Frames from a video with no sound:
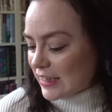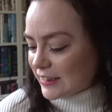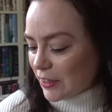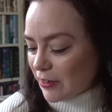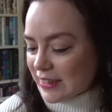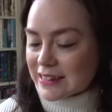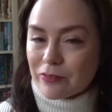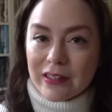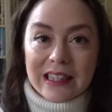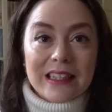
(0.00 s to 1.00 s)
So it's a
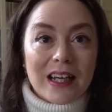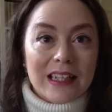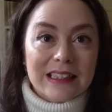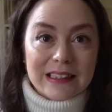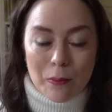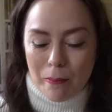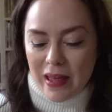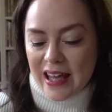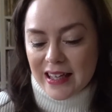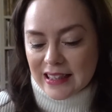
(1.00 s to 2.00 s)
really nice
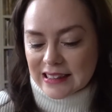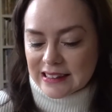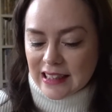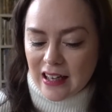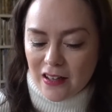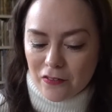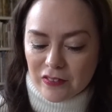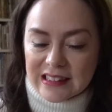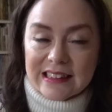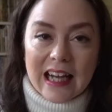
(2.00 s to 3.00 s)
mix
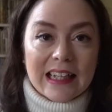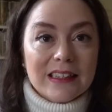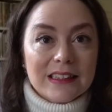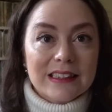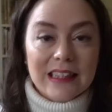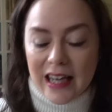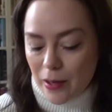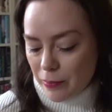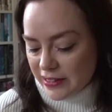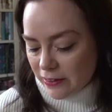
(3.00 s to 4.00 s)
of scents,
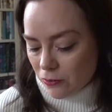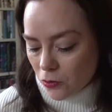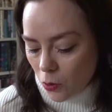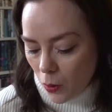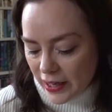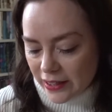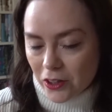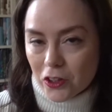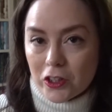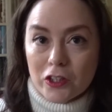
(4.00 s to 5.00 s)
but they're all quite
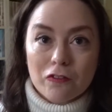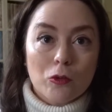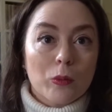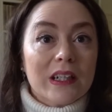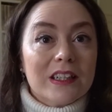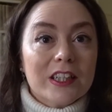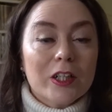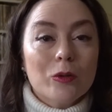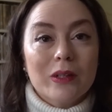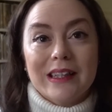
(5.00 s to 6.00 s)
good for
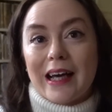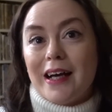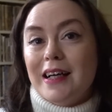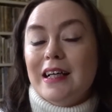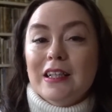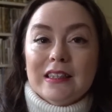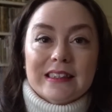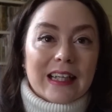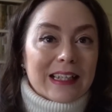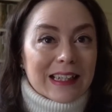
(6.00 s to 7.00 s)
winter with that
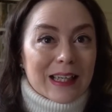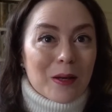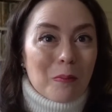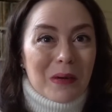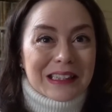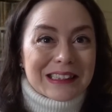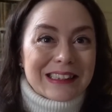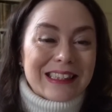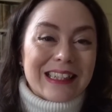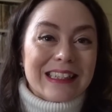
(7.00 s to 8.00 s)
slightly
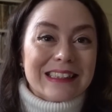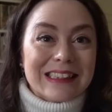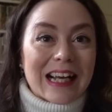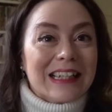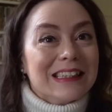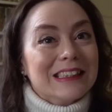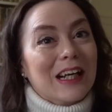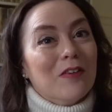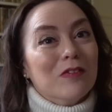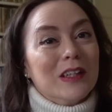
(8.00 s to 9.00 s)
musty scent
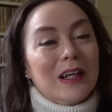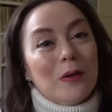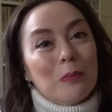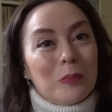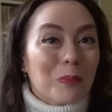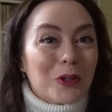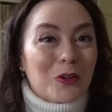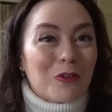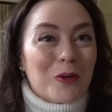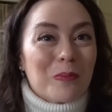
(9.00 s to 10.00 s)
of the
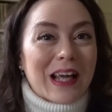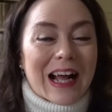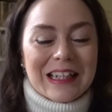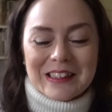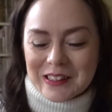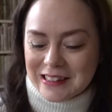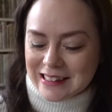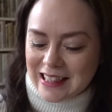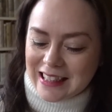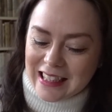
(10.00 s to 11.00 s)
bookroom candle, as
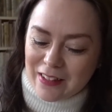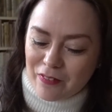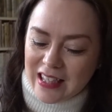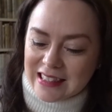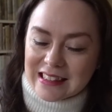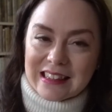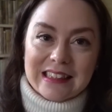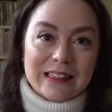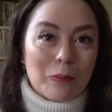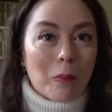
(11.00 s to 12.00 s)
I think of it, and
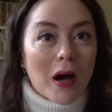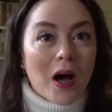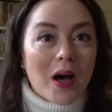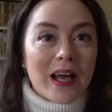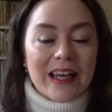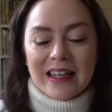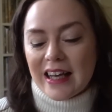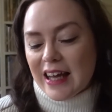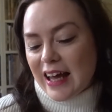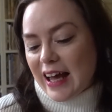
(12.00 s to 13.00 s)
then some pine
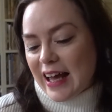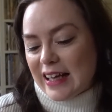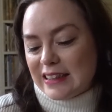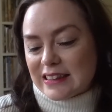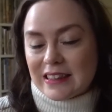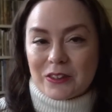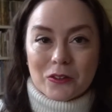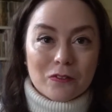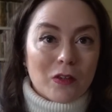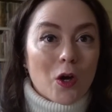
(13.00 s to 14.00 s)
and a
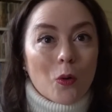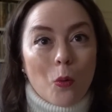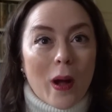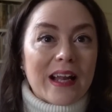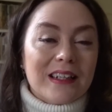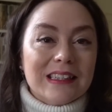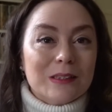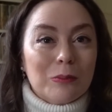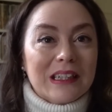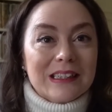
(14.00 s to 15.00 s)
sort of
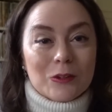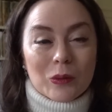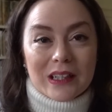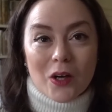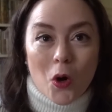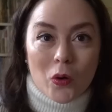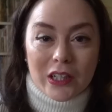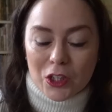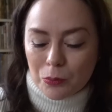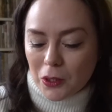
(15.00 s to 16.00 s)
wetness mixed with
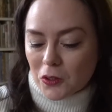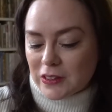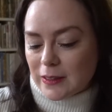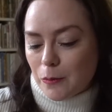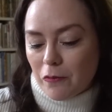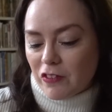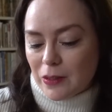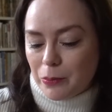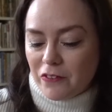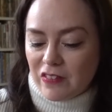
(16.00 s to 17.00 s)
orange blossom for
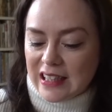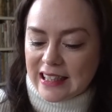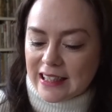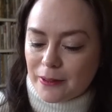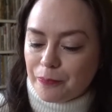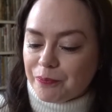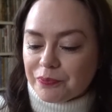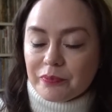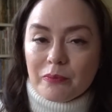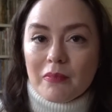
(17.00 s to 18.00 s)
the Pavilion.
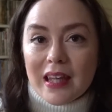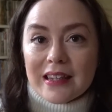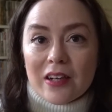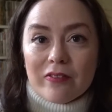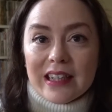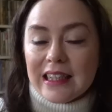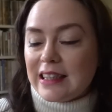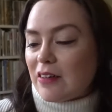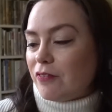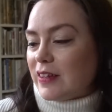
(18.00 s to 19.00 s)
They're really
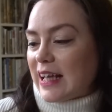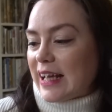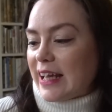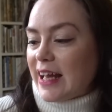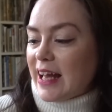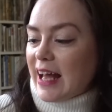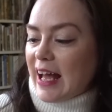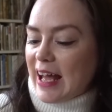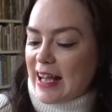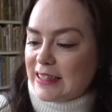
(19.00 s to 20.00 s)
lovely,
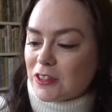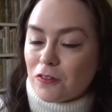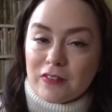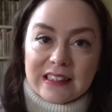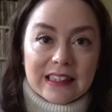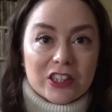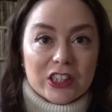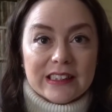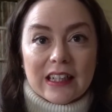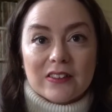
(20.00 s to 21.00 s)
and obviously
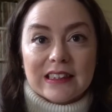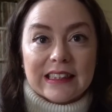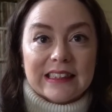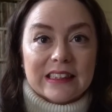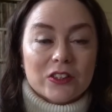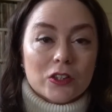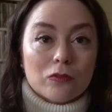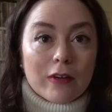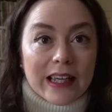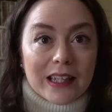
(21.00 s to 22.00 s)
she sells these in sort
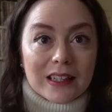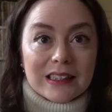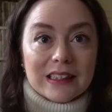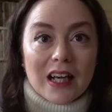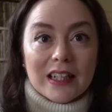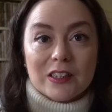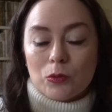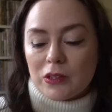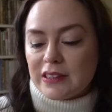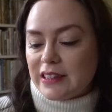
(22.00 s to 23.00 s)
of regular sized
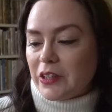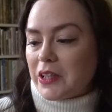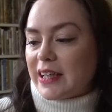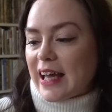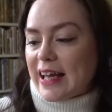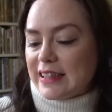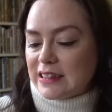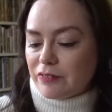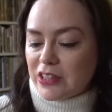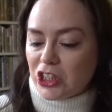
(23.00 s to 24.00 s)
ones that you can get
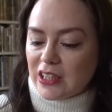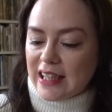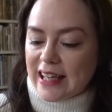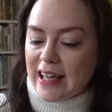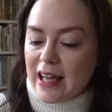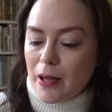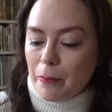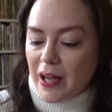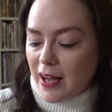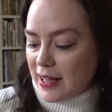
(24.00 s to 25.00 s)
individually,
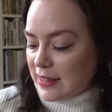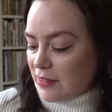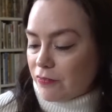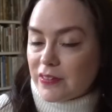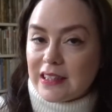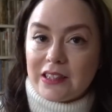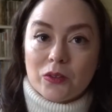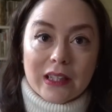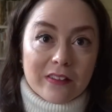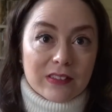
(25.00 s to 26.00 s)
but I love the
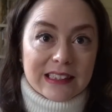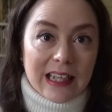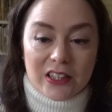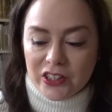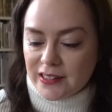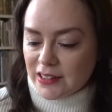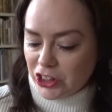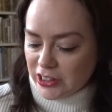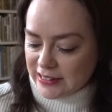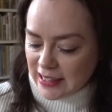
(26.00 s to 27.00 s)
little gift sets that
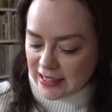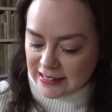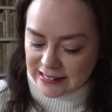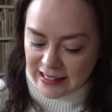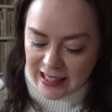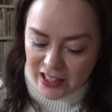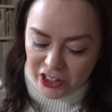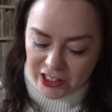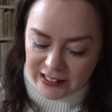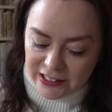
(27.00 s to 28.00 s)
she does.
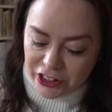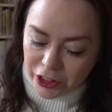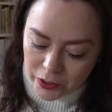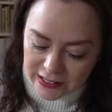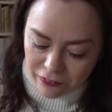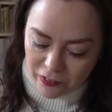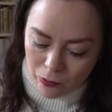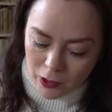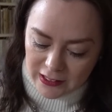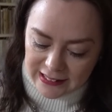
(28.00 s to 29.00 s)
She does two
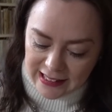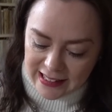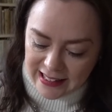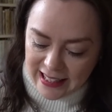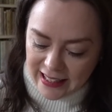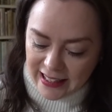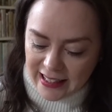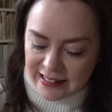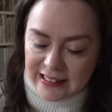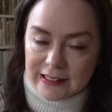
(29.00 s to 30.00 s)
different ones, I think,
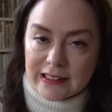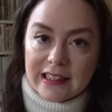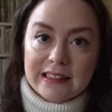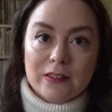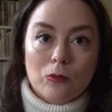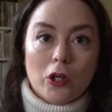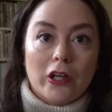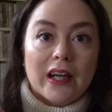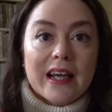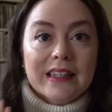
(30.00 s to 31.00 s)
and this is the
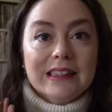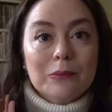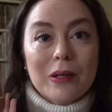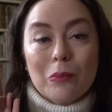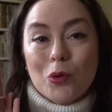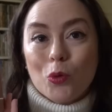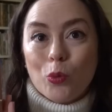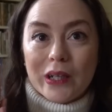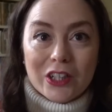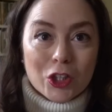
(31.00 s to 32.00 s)
one that's a bit more
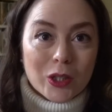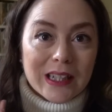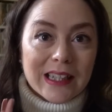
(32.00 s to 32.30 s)
wintry.